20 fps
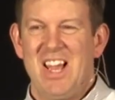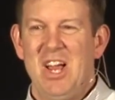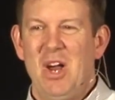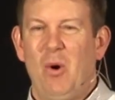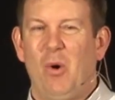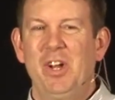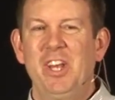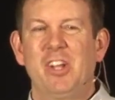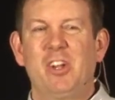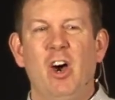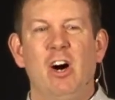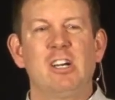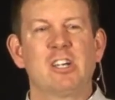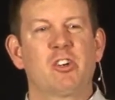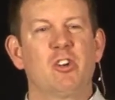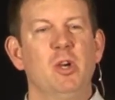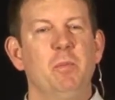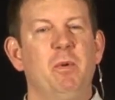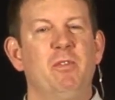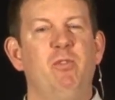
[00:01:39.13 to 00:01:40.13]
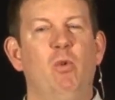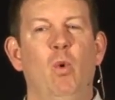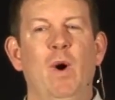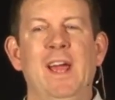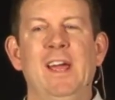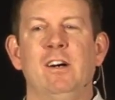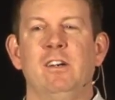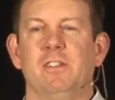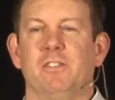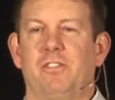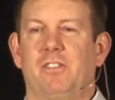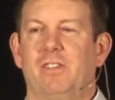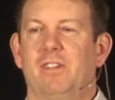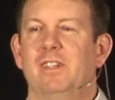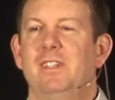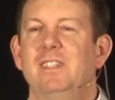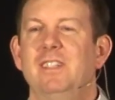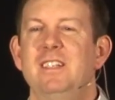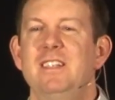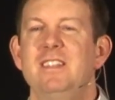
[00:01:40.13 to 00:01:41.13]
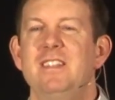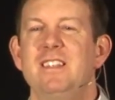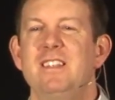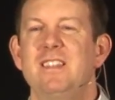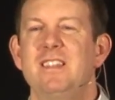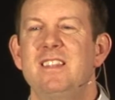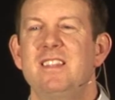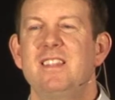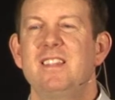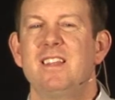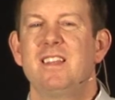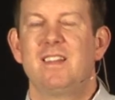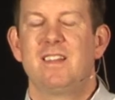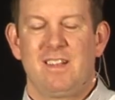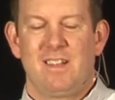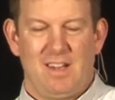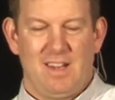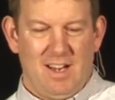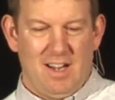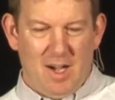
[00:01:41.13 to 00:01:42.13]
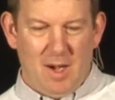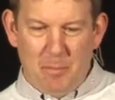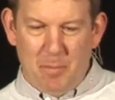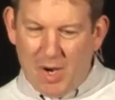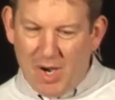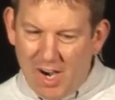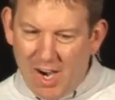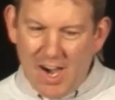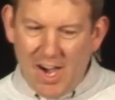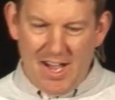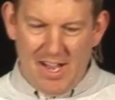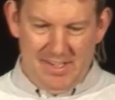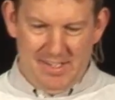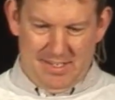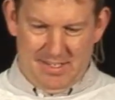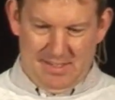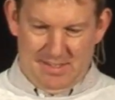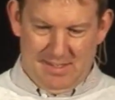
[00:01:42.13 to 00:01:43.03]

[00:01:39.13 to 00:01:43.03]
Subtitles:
What do you call a group of whales? A pod.